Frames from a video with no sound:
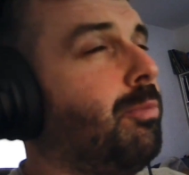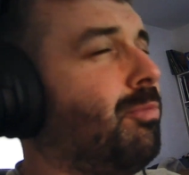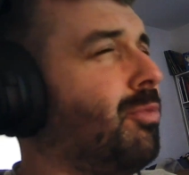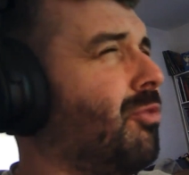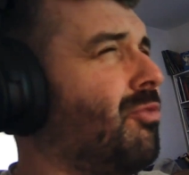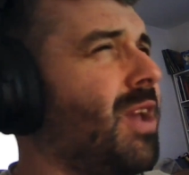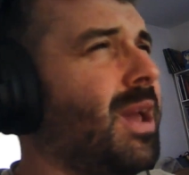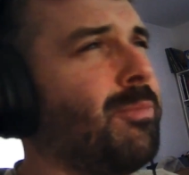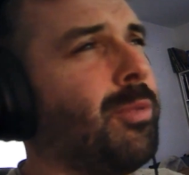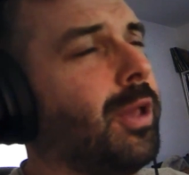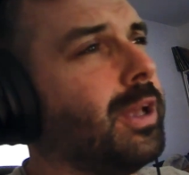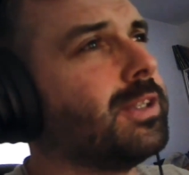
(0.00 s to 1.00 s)
great
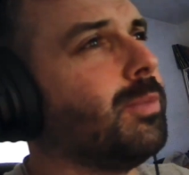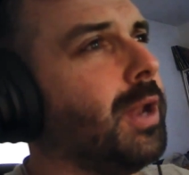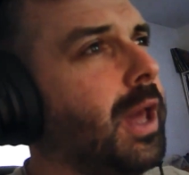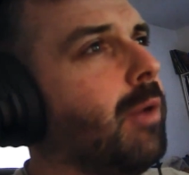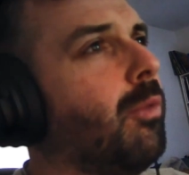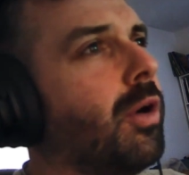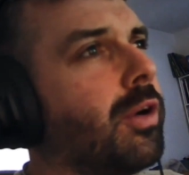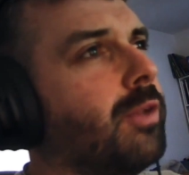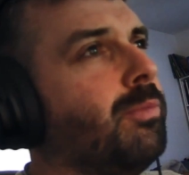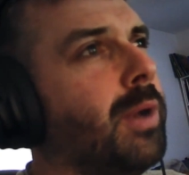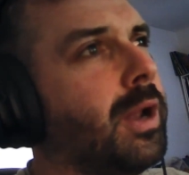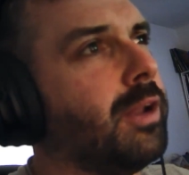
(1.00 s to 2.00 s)
place to be networking, man.